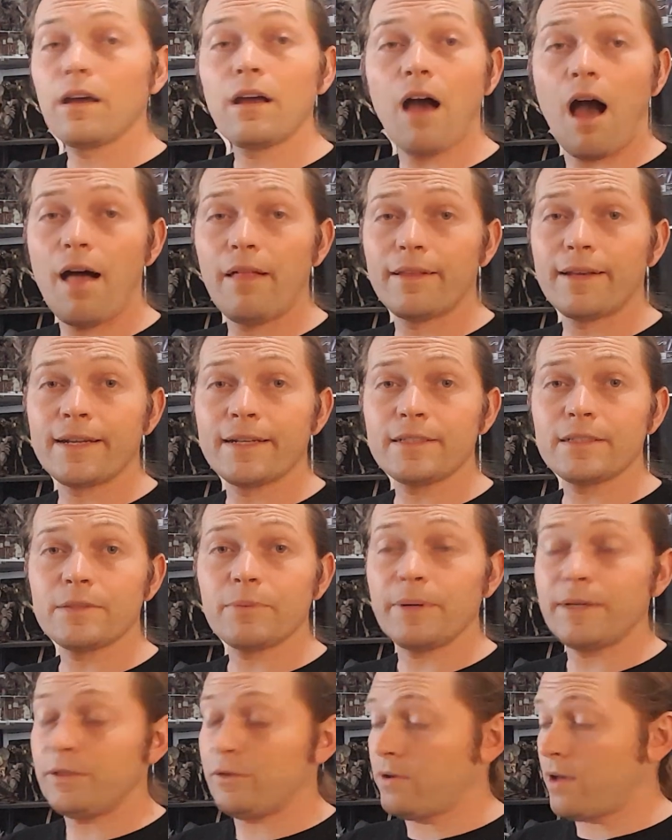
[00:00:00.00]
Colonists,
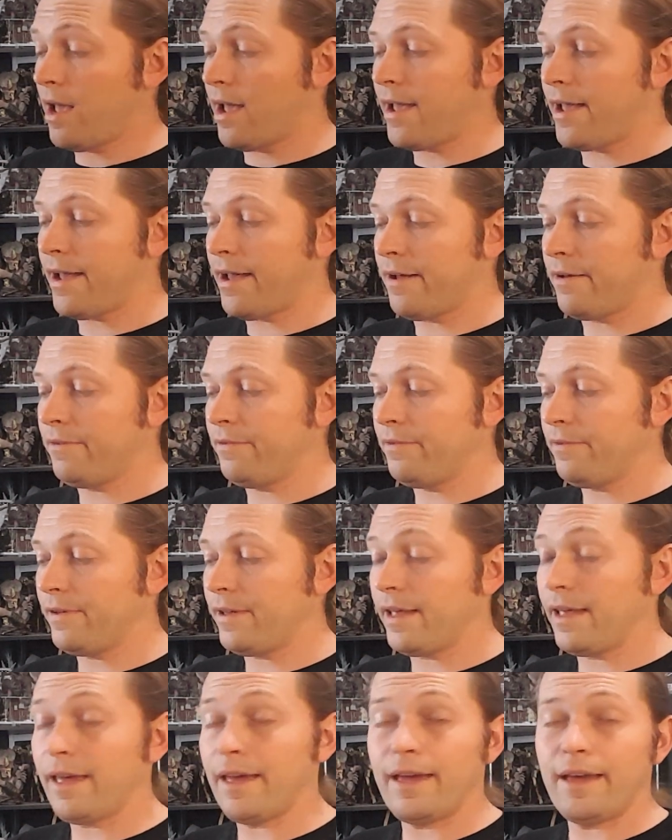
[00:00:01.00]
we do not have.
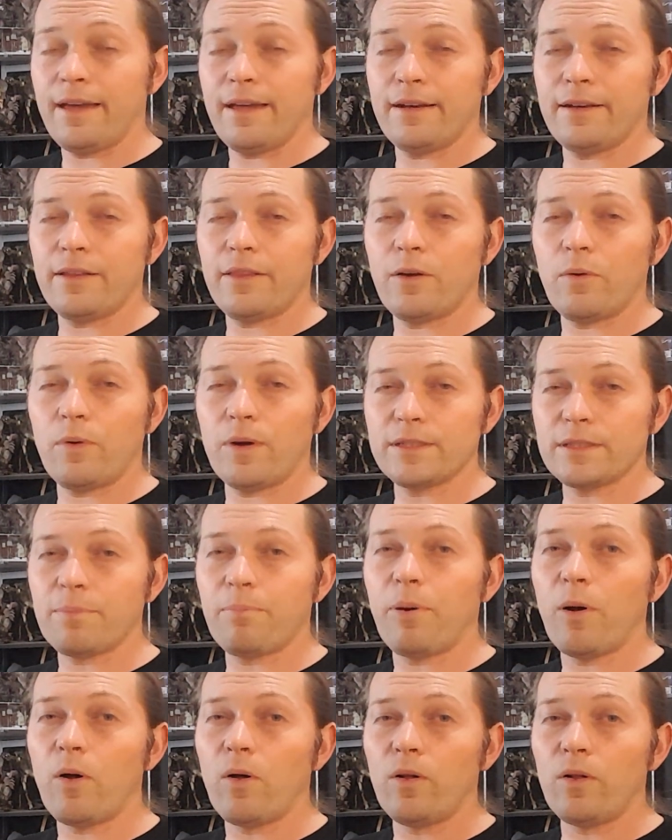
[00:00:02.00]
And there was a
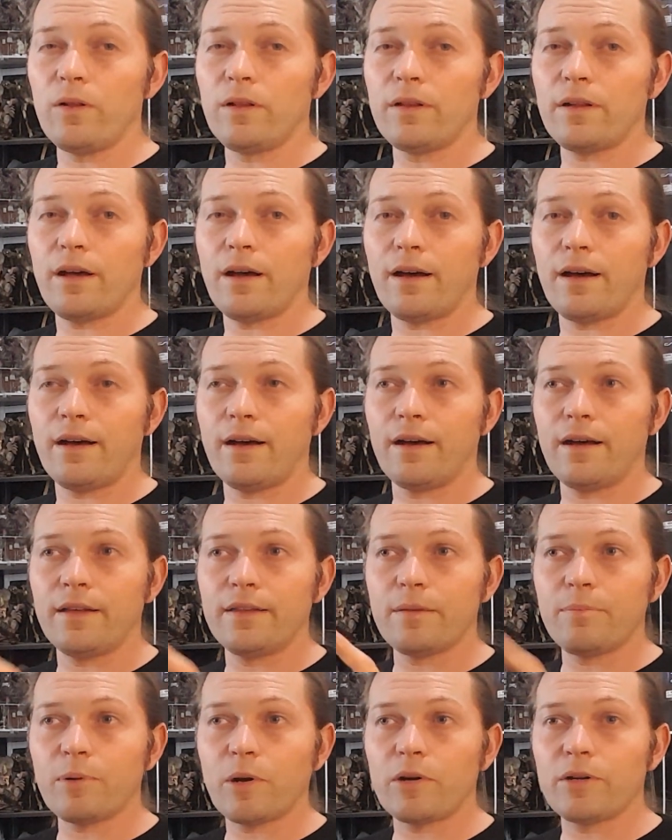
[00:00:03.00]
poll
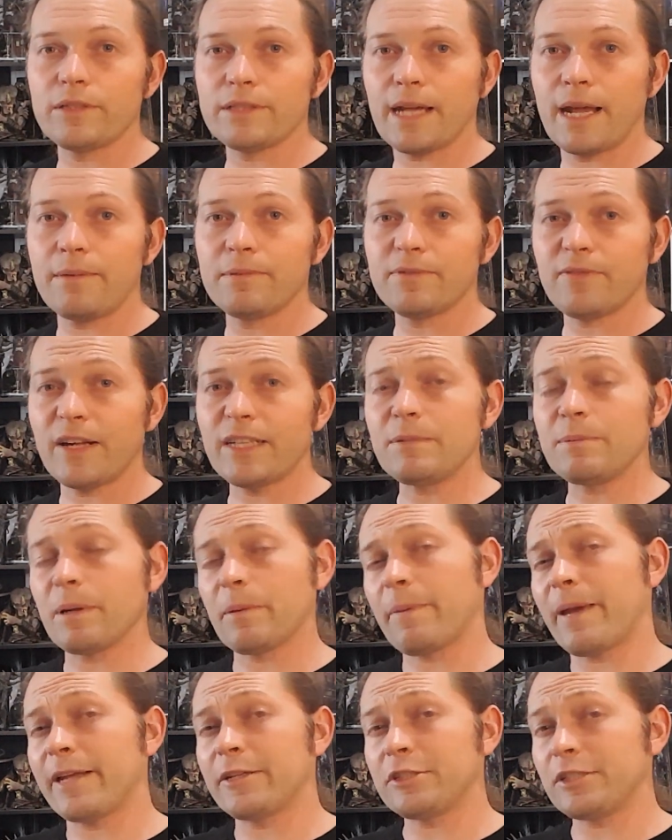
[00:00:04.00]
on the Protos Games
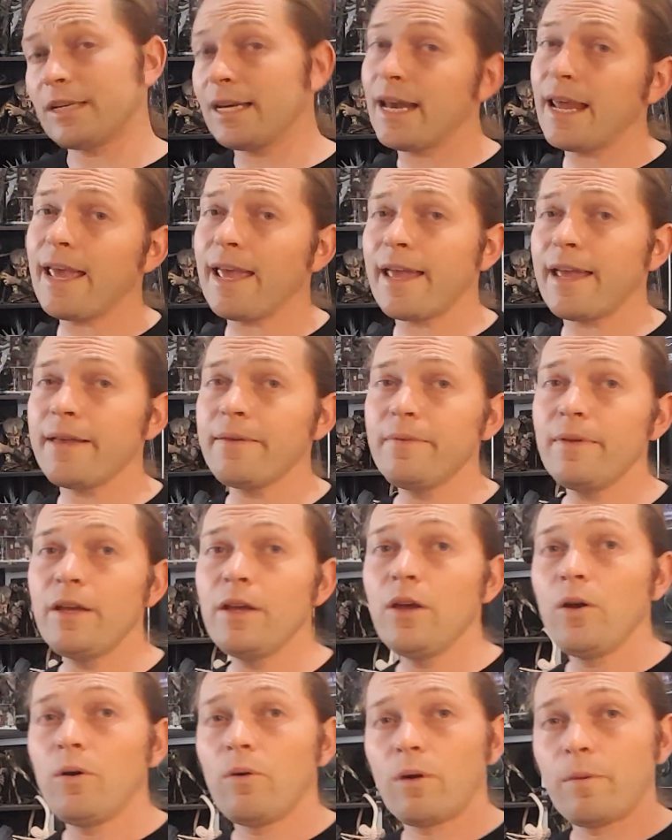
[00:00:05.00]
Facebook page today
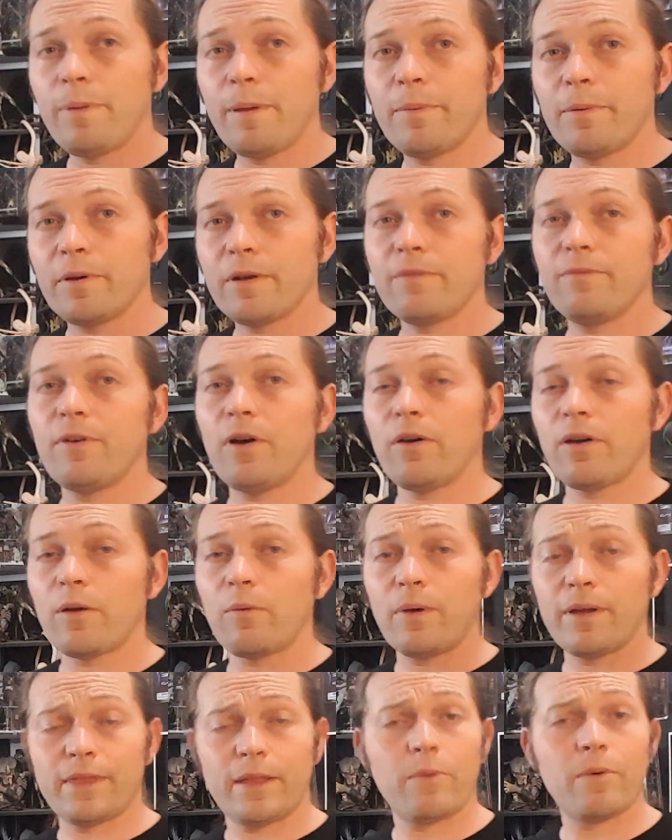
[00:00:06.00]
where people could vote
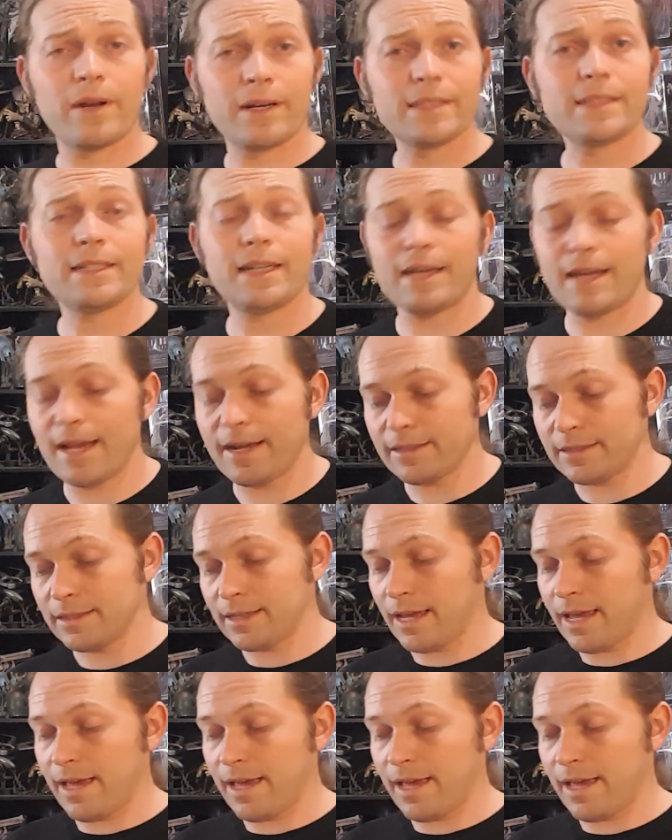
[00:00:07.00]
on what they want to see next.